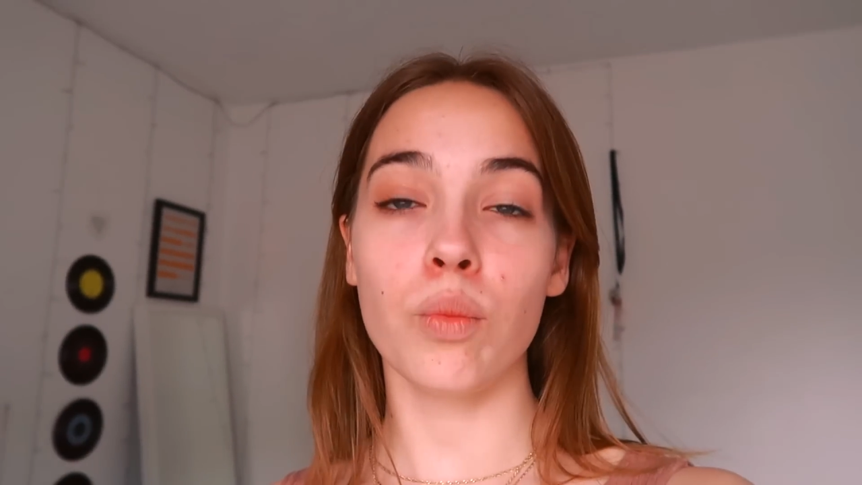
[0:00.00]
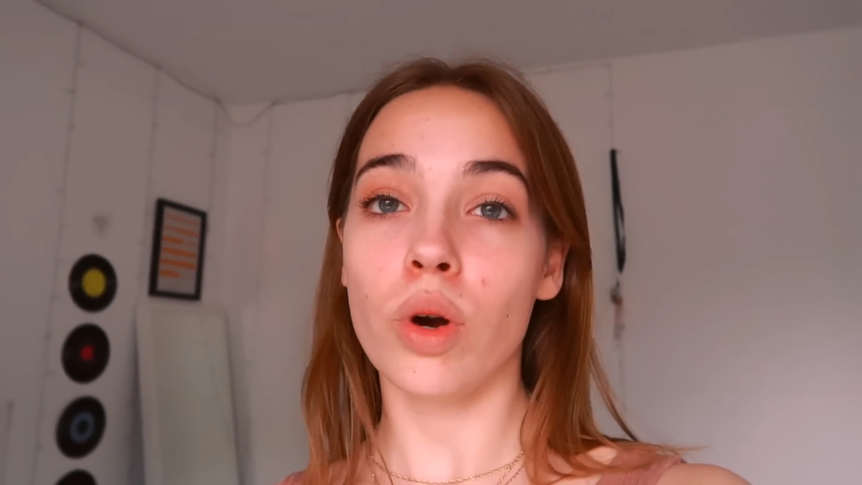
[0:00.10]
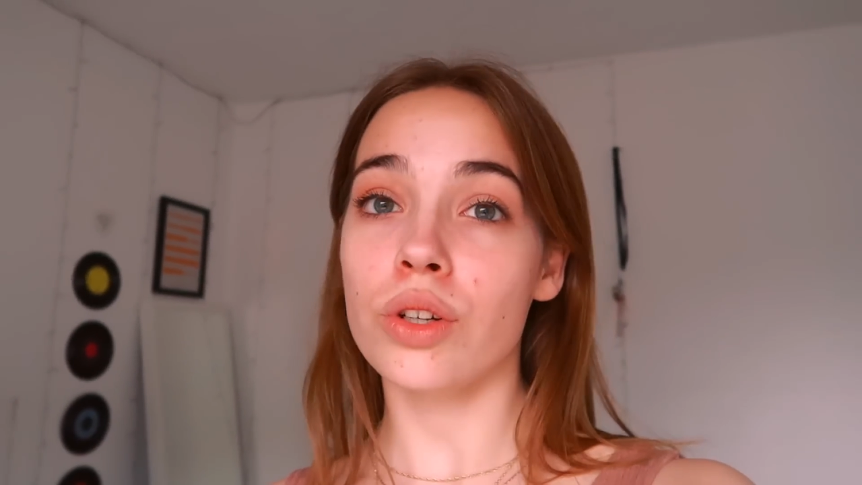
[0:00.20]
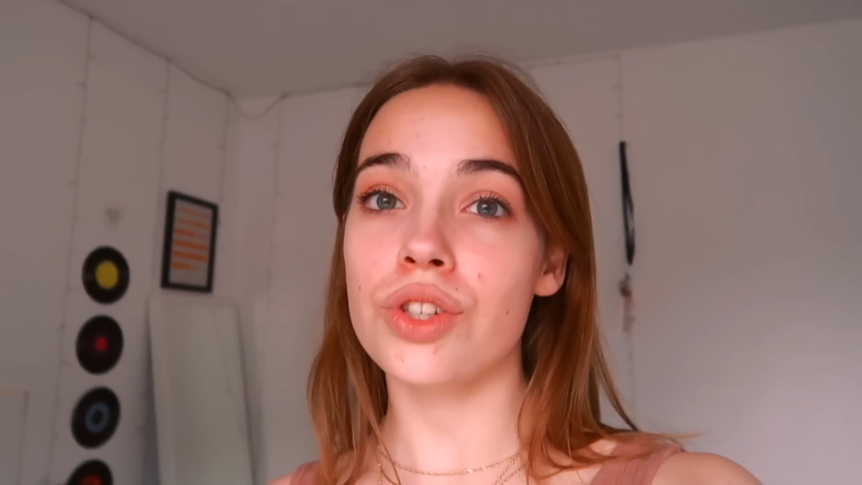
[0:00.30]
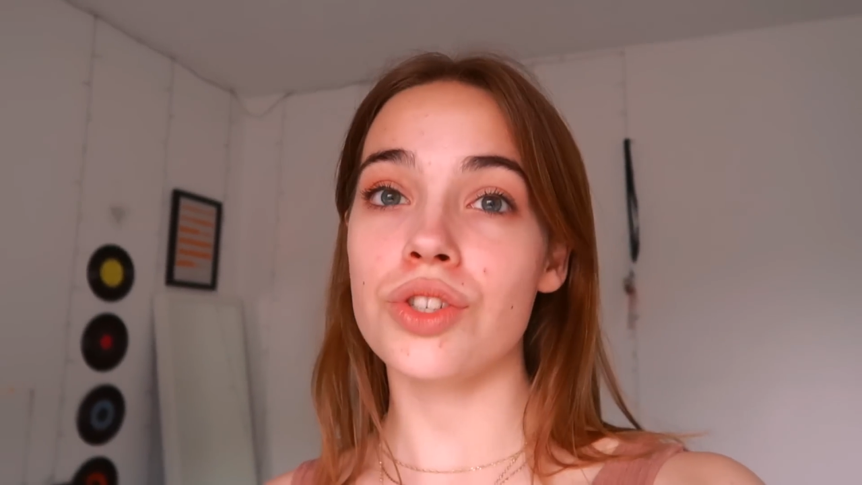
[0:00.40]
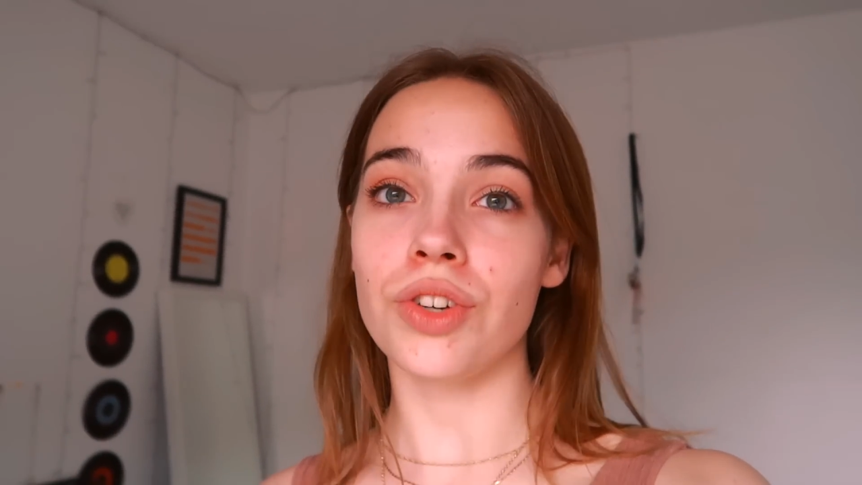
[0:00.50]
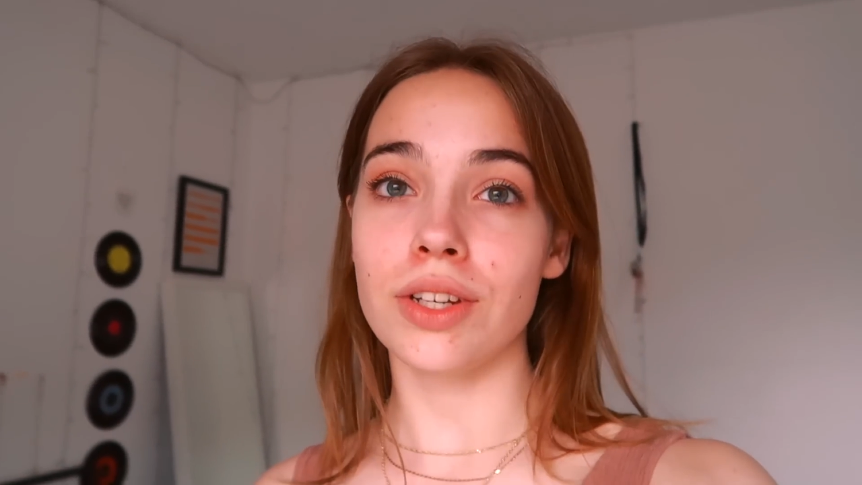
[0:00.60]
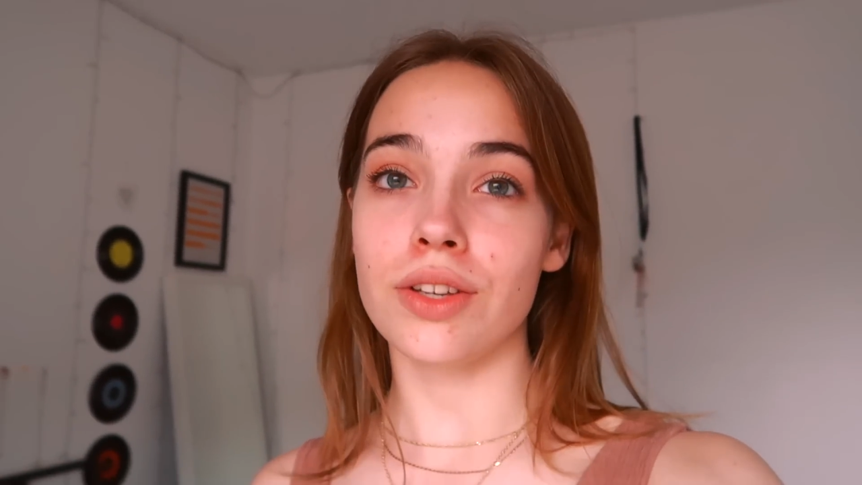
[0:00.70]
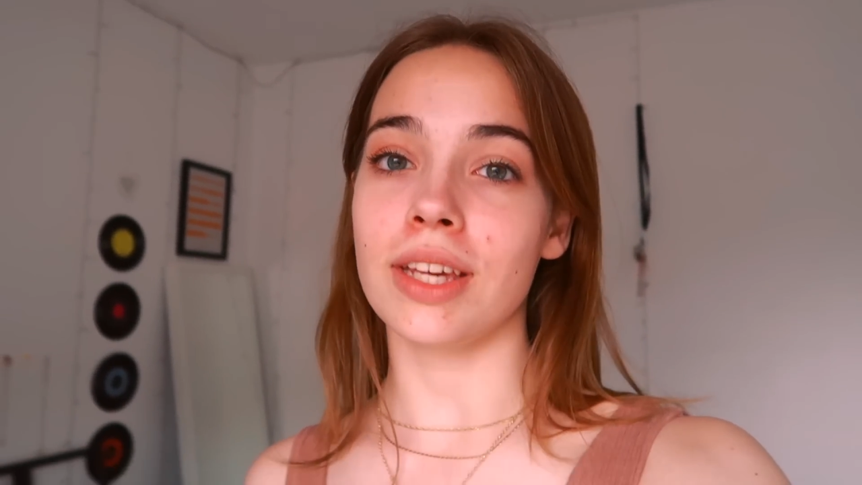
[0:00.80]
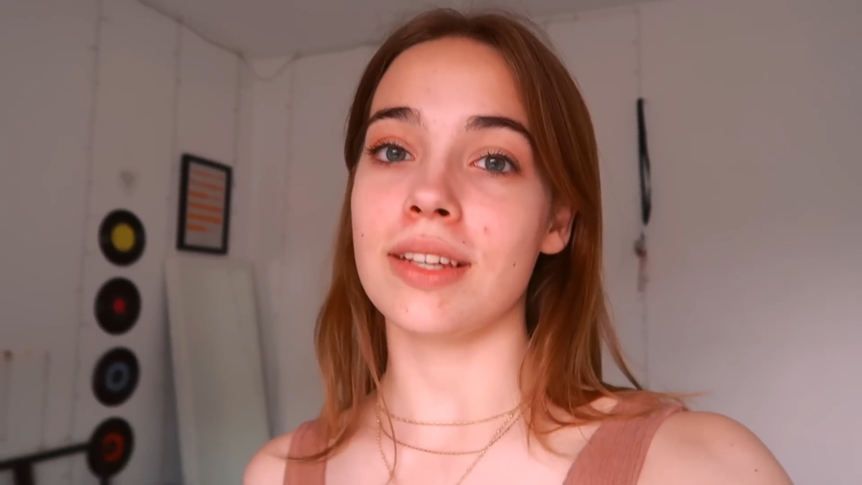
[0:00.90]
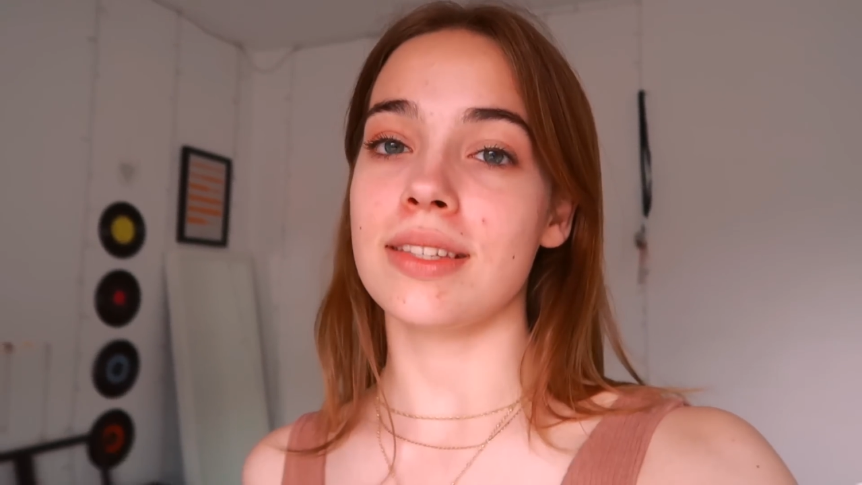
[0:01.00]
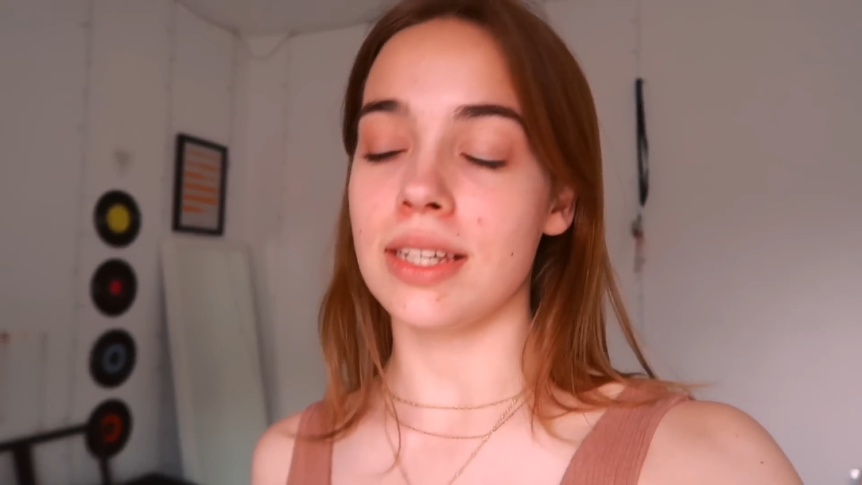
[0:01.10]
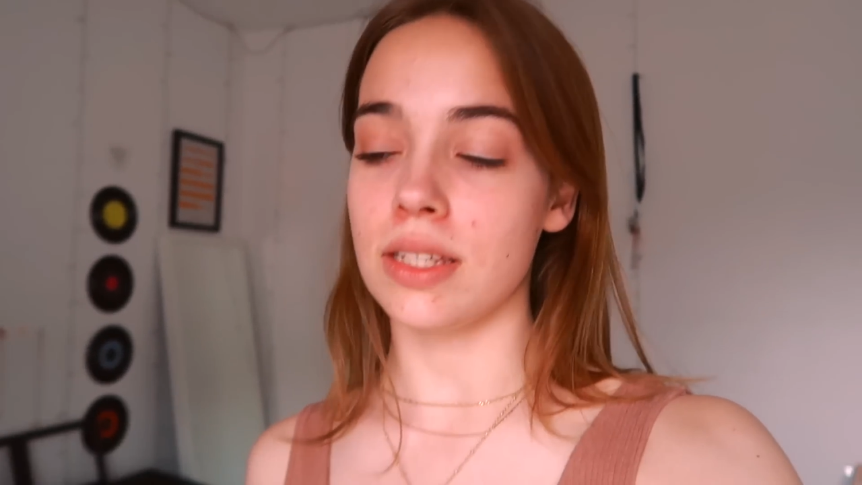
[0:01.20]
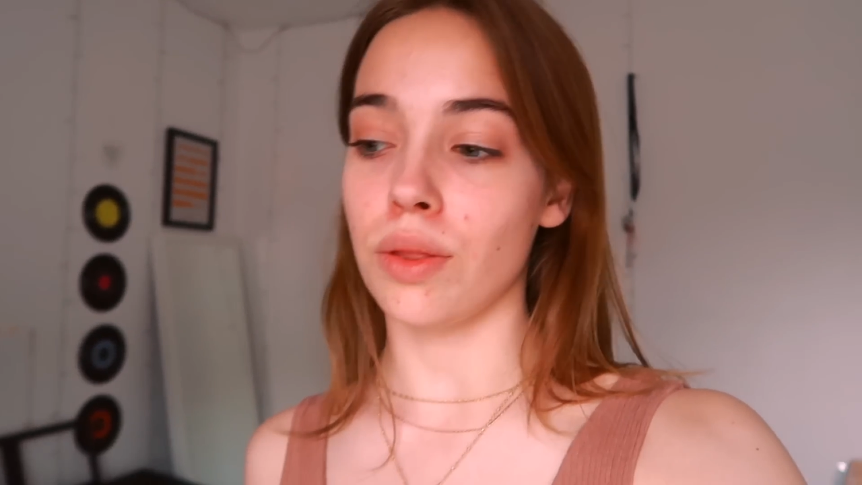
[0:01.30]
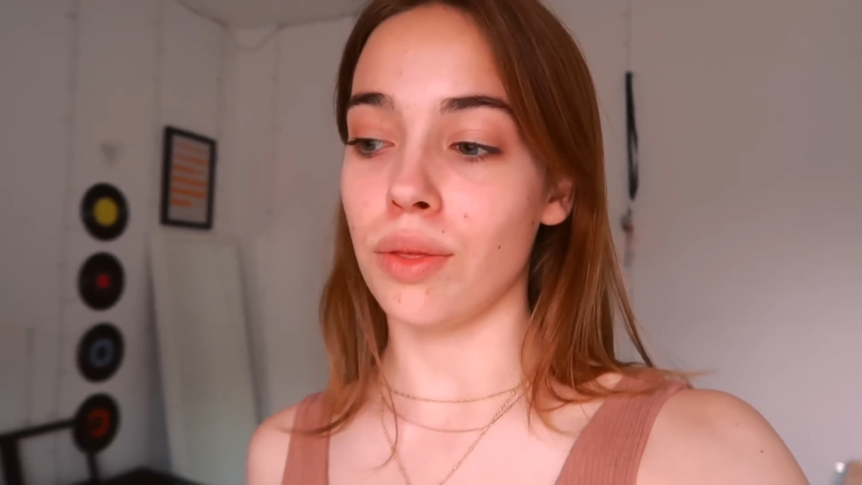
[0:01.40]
watched Stranger Things season